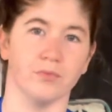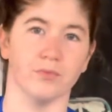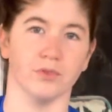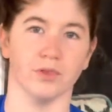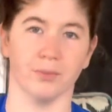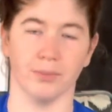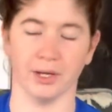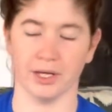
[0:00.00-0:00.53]

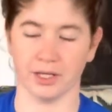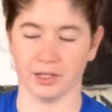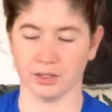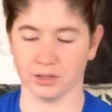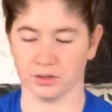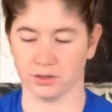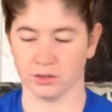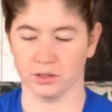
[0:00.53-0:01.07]
the back,
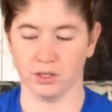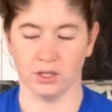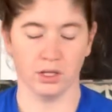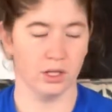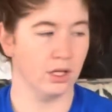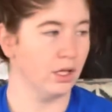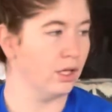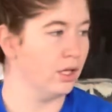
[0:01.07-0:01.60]

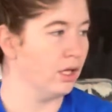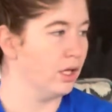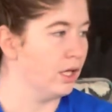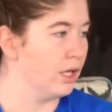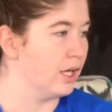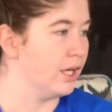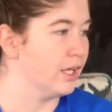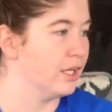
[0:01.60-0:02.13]

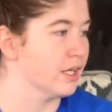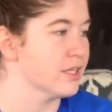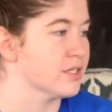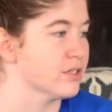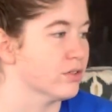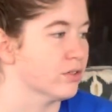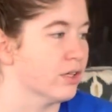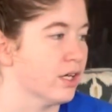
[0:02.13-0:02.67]
and I
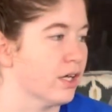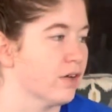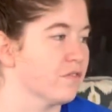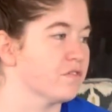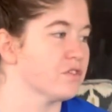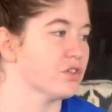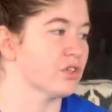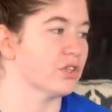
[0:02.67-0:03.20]
still have
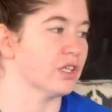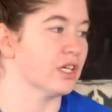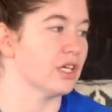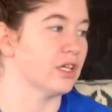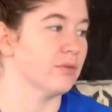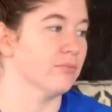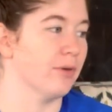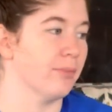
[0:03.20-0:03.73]
to
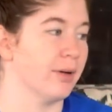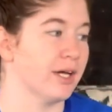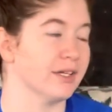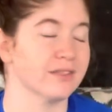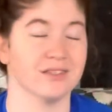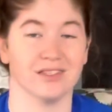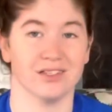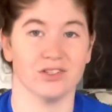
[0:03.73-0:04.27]
clean my back
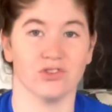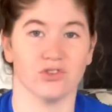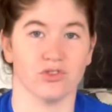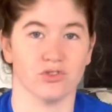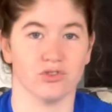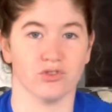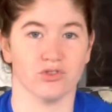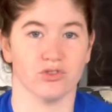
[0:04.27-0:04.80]
cinch.
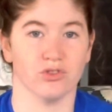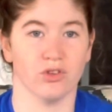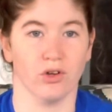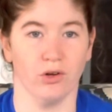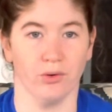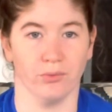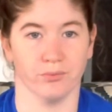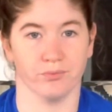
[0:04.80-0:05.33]

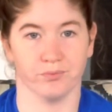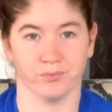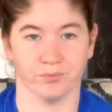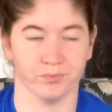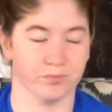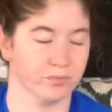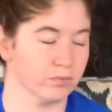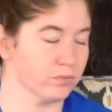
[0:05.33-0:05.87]
So,
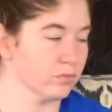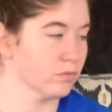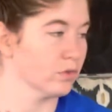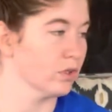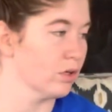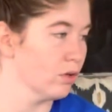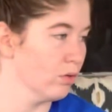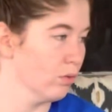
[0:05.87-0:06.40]

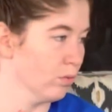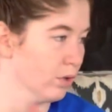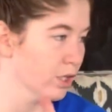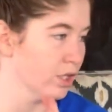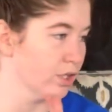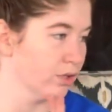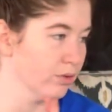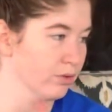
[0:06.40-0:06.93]
we're
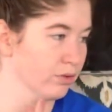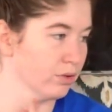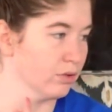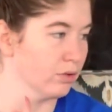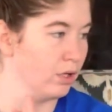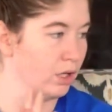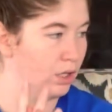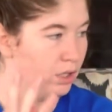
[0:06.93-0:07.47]
gonna go through,
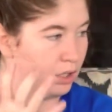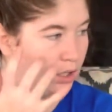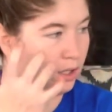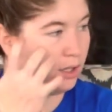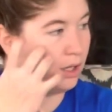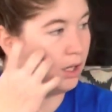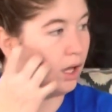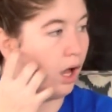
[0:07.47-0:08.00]

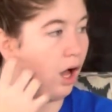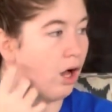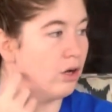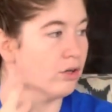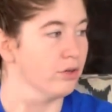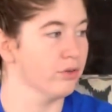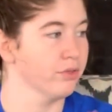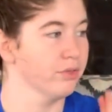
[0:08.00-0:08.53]
I'll
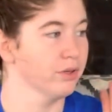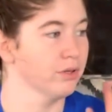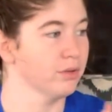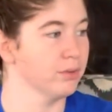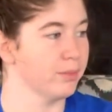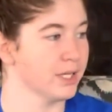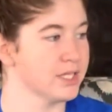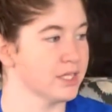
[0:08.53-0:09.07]
go through
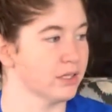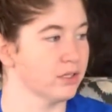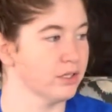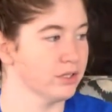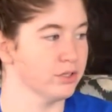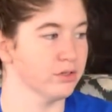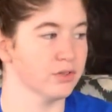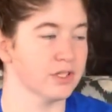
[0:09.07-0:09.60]
and basically
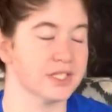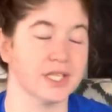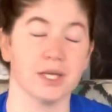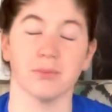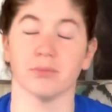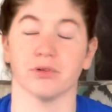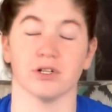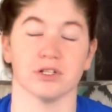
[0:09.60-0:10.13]
do the
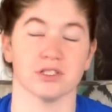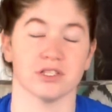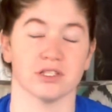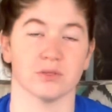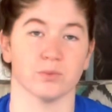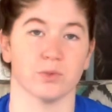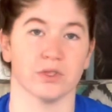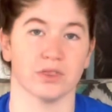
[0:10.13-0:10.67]
same
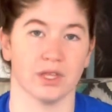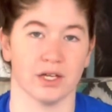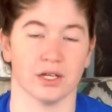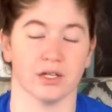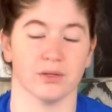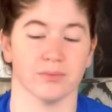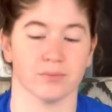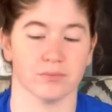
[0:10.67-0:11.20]
process with
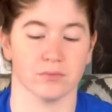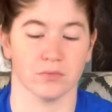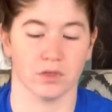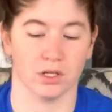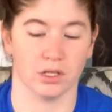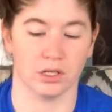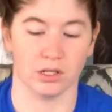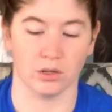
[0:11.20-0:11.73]
that
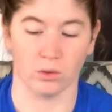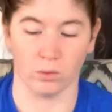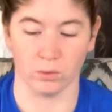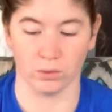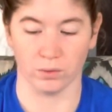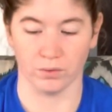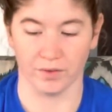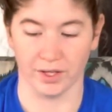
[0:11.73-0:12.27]
and
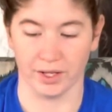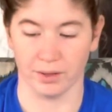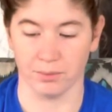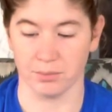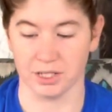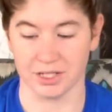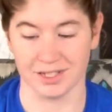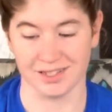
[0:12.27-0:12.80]
oil that,
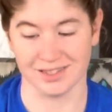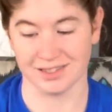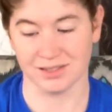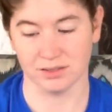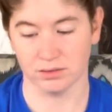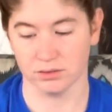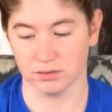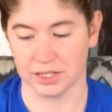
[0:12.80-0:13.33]
because
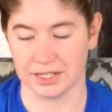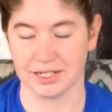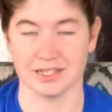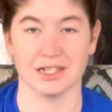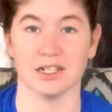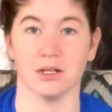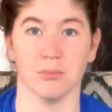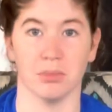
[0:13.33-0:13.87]
like I
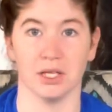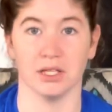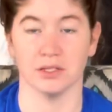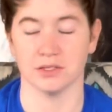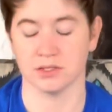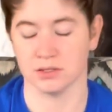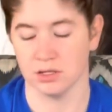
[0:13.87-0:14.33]
said, it bends.